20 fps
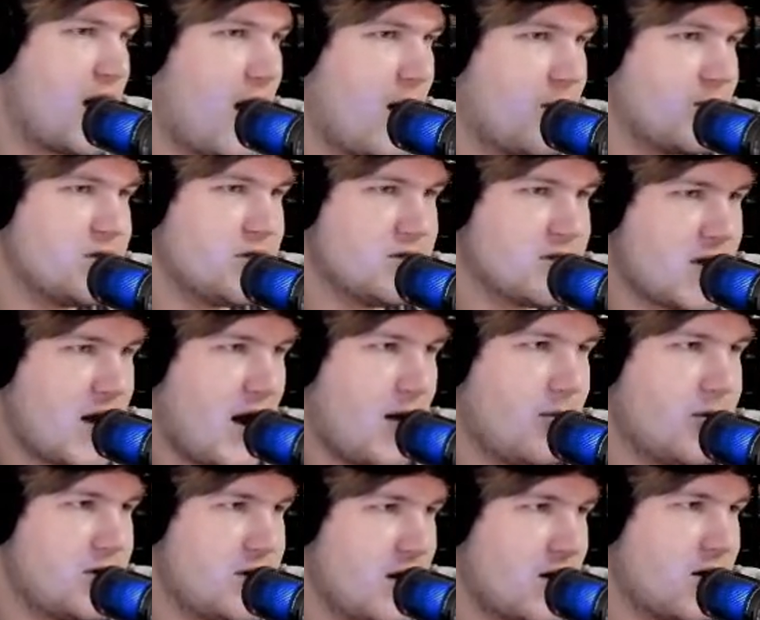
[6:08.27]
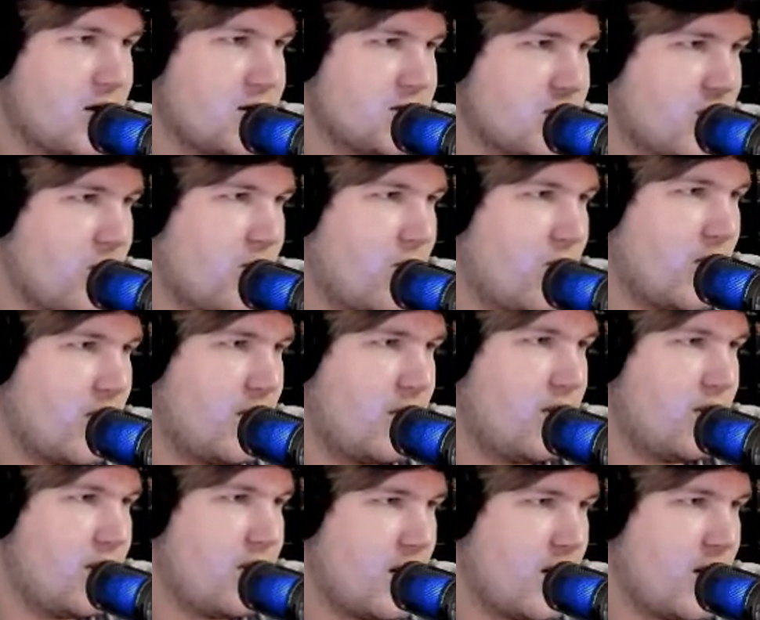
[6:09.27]
Thomas's commentaries
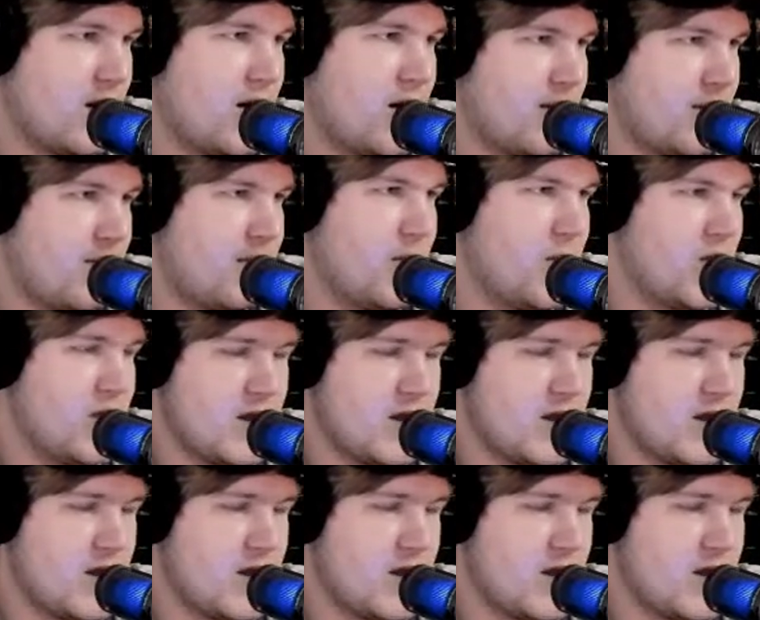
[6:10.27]
on um,